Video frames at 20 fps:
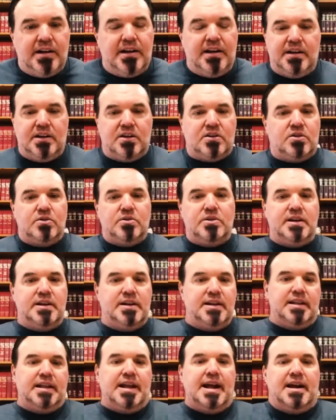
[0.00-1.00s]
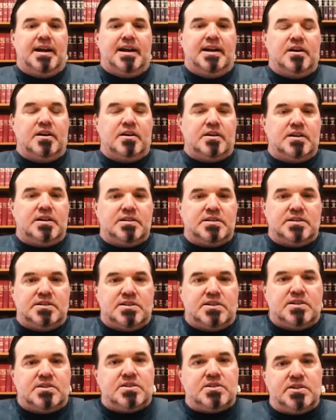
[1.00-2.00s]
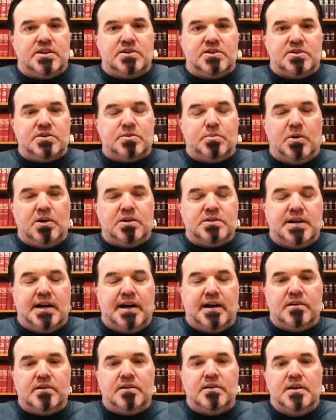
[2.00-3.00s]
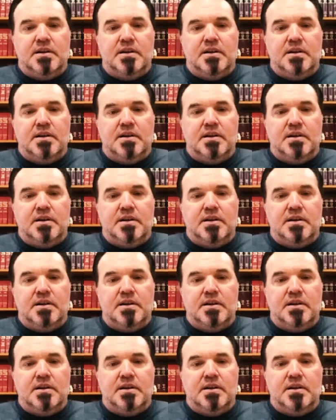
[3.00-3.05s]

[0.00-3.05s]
included in that here because it's such a small town.